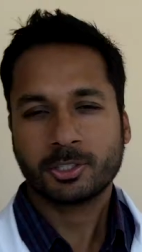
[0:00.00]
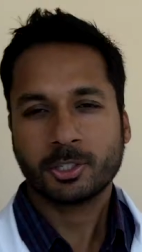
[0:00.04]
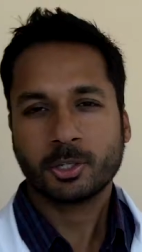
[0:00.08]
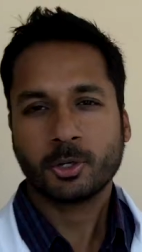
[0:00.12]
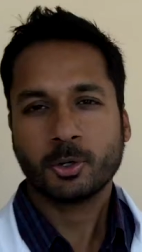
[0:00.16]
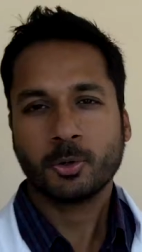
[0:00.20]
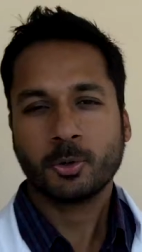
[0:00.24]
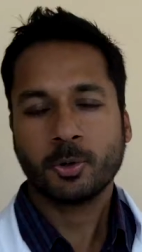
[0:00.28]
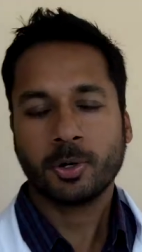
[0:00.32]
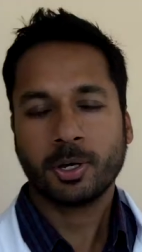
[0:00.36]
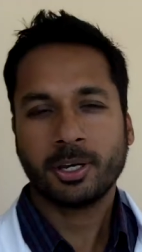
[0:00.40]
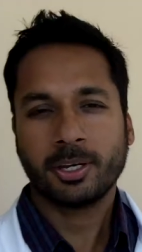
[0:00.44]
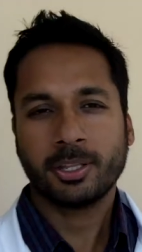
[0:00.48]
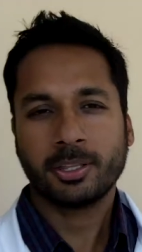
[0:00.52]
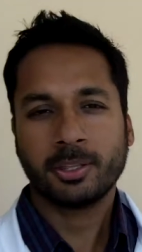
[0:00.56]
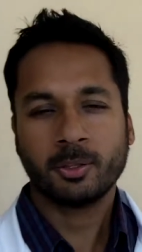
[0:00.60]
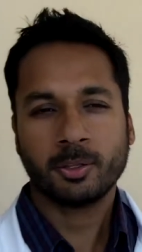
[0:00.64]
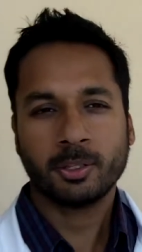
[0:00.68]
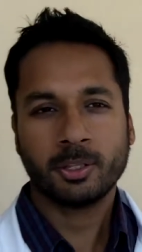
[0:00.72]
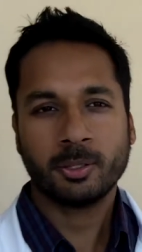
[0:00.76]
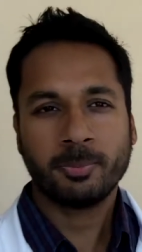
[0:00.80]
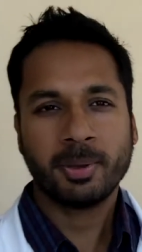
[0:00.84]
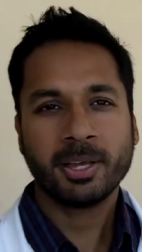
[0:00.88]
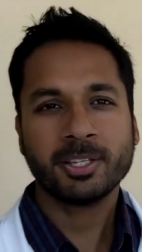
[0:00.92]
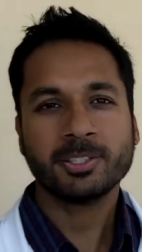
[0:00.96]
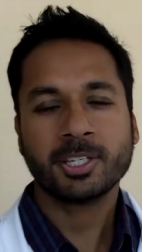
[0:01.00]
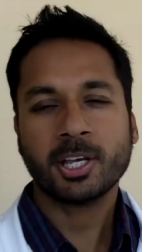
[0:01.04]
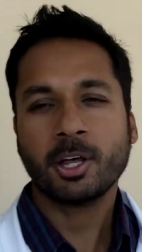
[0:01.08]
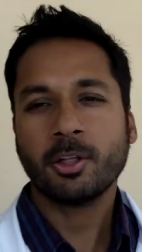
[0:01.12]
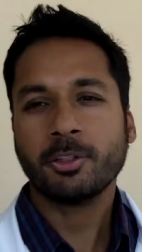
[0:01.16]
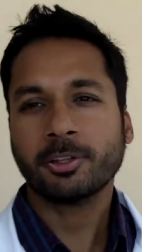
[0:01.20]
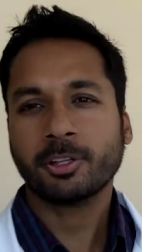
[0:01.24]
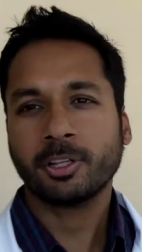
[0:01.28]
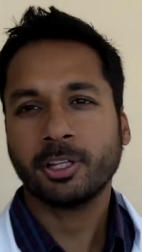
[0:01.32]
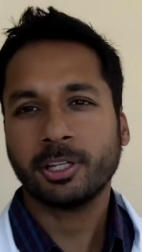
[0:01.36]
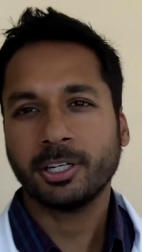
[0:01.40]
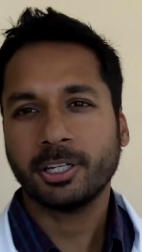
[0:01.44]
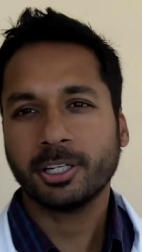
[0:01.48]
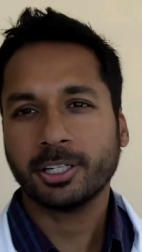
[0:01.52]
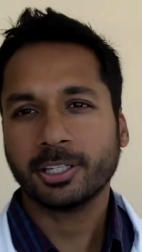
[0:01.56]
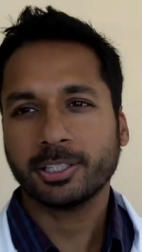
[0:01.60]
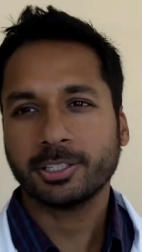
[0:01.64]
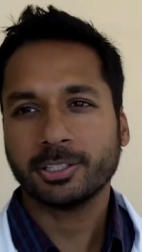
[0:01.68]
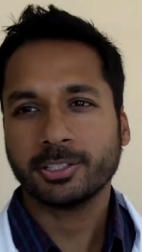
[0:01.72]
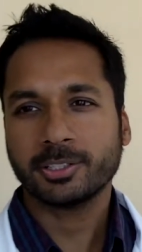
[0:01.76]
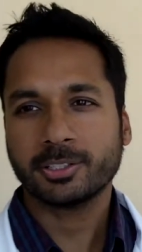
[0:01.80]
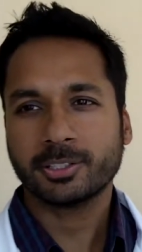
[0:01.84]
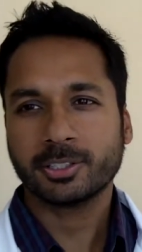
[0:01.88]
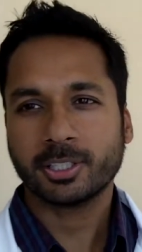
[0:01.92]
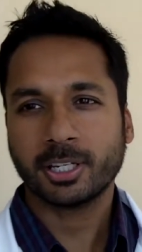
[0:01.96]
So the Men's Health Clinic
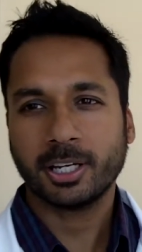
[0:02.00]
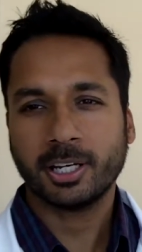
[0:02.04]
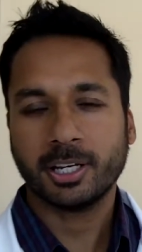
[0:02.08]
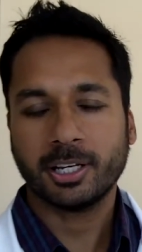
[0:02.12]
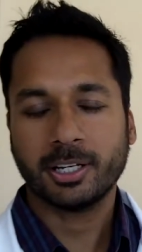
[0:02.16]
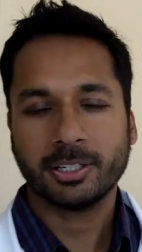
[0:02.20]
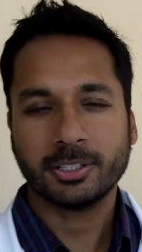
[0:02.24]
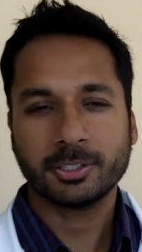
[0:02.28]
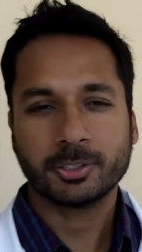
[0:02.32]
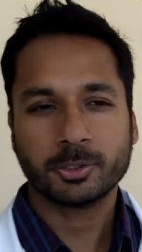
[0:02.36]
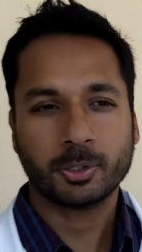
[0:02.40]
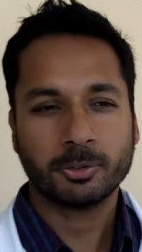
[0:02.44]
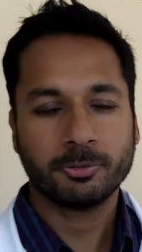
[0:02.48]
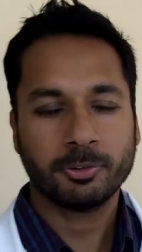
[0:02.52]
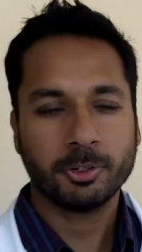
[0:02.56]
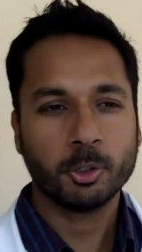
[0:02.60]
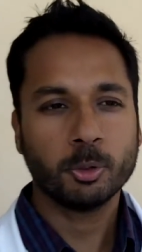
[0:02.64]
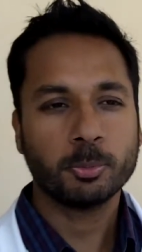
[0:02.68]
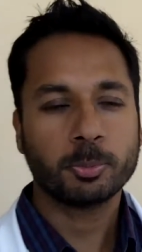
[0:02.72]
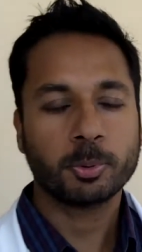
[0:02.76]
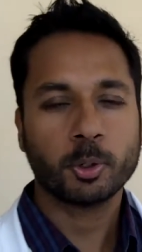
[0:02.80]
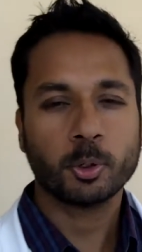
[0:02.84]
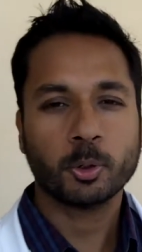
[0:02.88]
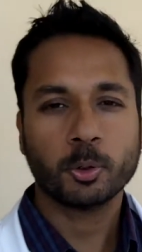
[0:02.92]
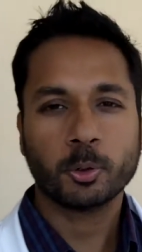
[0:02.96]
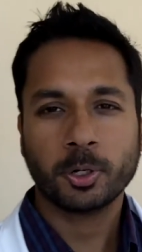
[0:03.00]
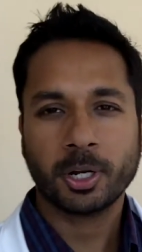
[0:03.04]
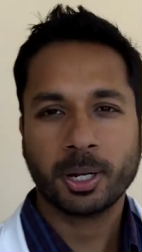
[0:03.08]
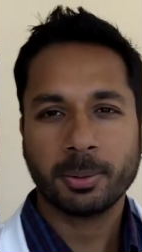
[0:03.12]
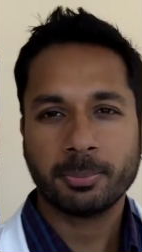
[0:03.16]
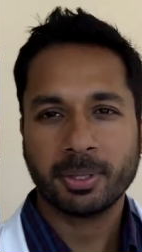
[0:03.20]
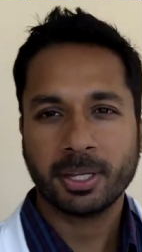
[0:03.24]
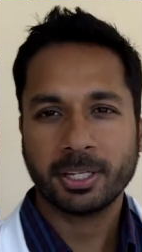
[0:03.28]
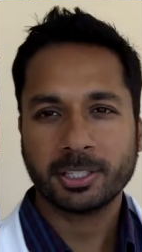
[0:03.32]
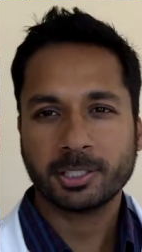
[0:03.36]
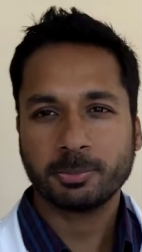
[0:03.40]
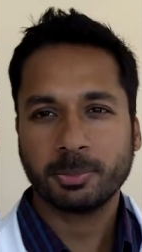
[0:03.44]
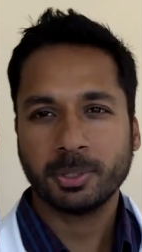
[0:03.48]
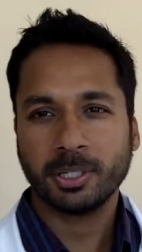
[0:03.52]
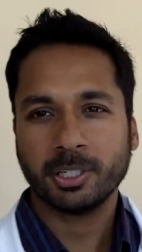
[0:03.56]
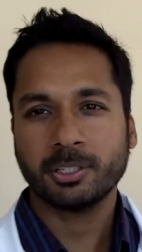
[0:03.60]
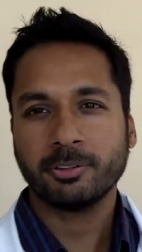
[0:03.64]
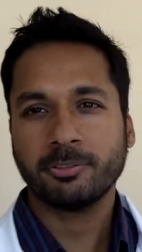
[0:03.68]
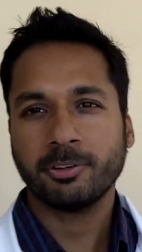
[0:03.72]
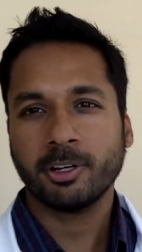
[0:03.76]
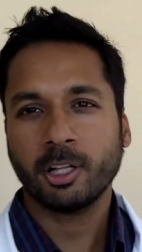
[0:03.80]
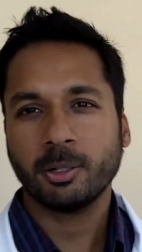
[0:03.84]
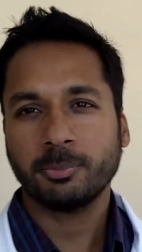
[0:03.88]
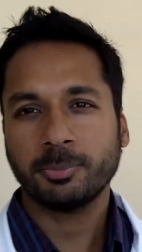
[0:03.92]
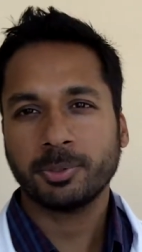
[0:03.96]
is sort of a new program that's being
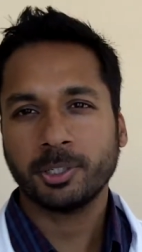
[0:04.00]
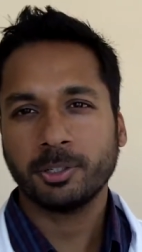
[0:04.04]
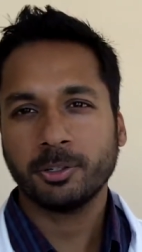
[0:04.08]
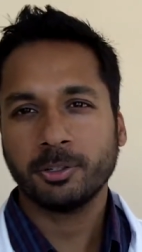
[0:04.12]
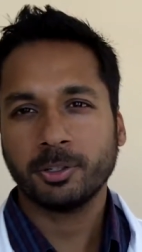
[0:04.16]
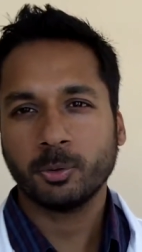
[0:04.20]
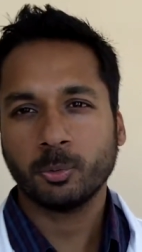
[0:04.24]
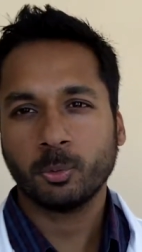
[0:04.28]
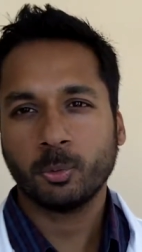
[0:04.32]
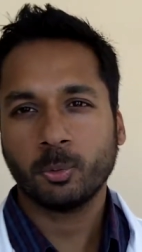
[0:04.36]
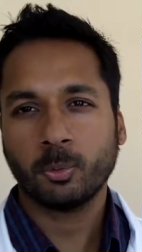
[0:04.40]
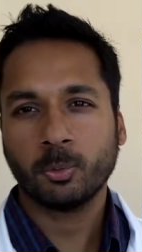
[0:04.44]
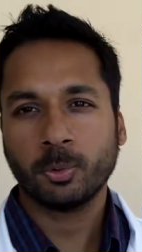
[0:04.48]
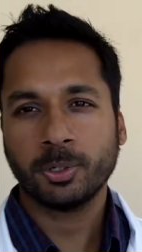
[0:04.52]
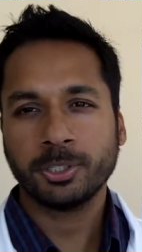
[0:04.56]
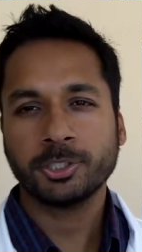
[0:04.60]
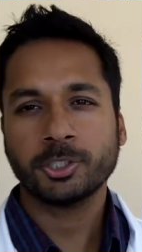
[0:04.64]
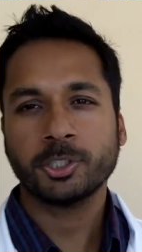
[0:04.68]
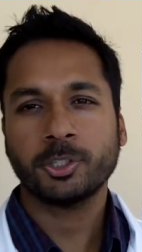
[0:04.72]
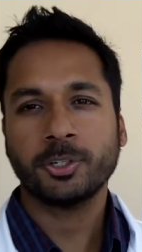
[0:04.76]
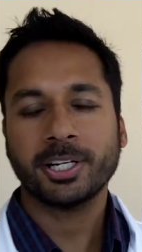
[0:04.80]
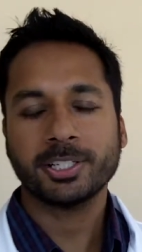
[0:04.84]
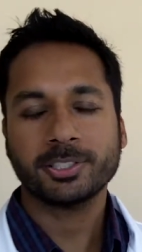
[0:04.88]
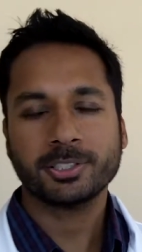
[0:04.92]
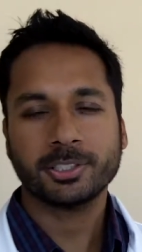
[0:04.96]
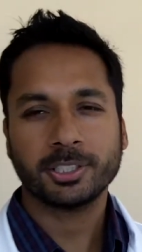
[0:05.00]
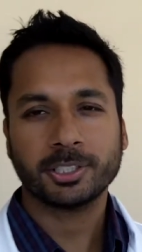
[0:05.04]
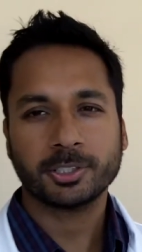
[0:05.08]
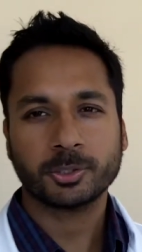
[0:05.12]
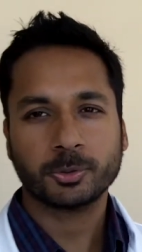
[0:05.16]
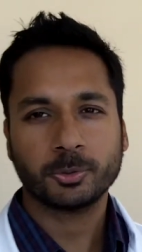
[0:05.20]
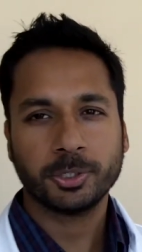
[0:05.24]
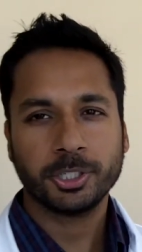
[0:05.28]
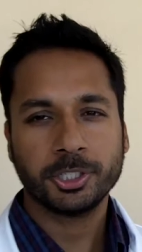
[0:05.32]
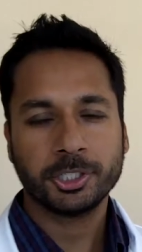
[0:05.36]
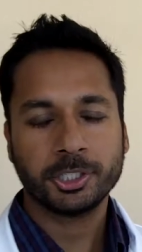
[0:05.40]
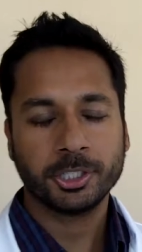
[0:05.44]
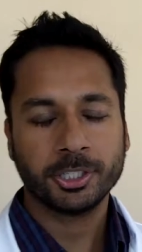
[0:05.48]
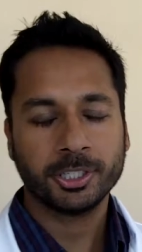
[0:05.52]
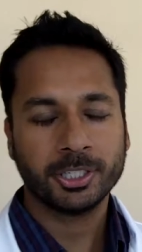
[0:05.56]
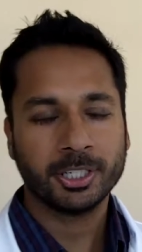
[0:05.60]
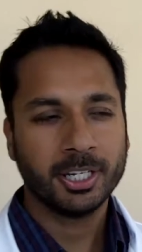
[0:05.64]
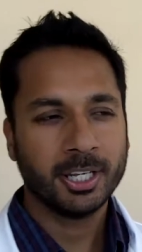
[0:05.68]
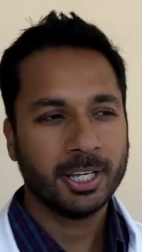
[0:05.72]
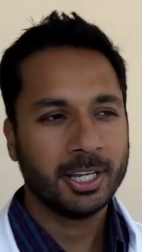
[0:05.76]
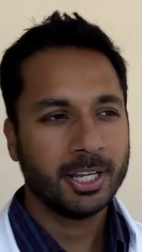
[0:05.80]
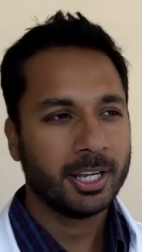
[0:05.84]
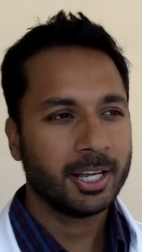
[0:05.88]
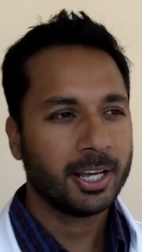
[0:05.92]
developed here in the Windsor-Essex region.